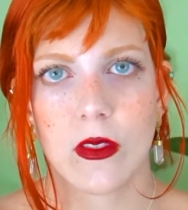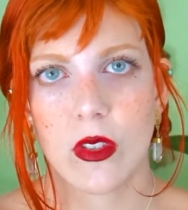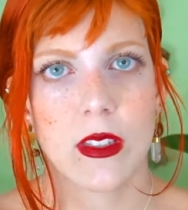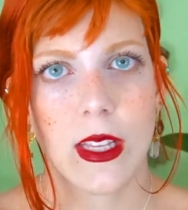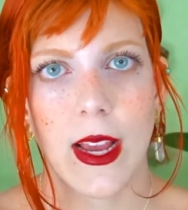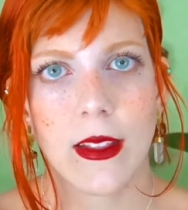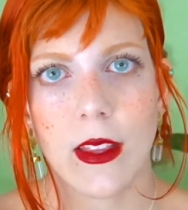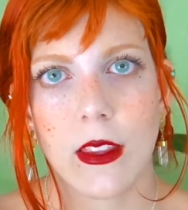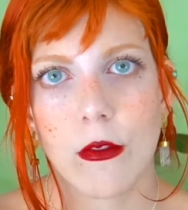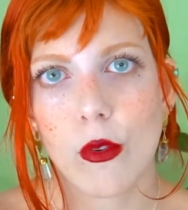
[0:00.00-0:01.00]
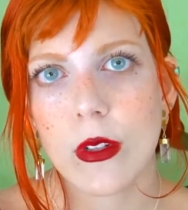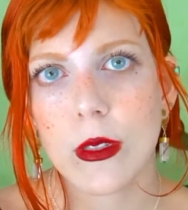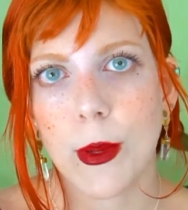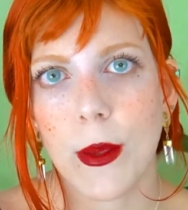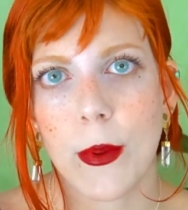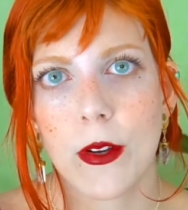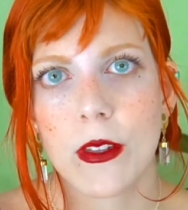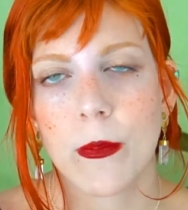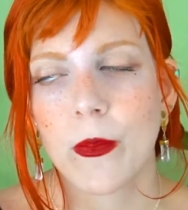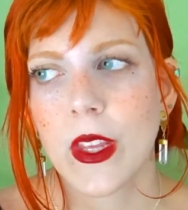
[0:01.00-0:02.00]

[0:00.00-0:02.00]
she signed the divorce papers,